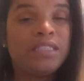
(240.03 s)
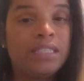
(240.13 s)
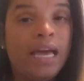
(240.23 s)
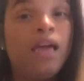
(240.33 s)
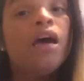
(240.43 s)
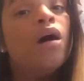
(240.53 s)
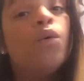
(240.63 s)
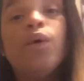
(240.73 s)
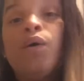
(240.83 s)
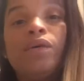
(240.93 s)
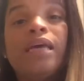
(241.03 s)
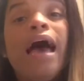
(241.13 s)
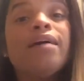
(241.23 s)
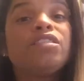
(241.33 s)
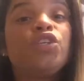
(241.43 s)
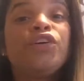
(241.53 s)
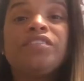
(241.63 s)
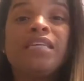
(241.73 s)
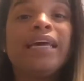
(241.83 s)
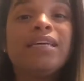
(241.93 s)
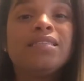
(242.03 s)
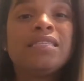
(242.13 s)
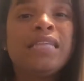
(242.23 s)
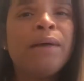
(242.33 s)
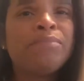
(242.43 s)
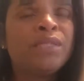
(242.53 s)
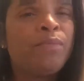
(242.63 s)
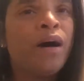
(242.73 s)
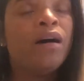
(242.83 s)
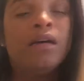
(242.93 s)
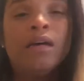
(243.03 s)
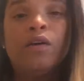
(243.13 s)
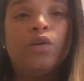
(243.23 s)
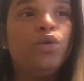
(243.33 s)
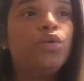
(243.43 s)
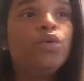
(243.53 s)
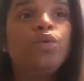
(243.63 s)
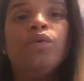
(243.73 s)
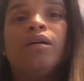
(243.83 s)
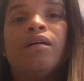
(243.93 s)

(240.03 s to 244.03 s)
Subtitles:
and say, well, yes, you're taking steps, but you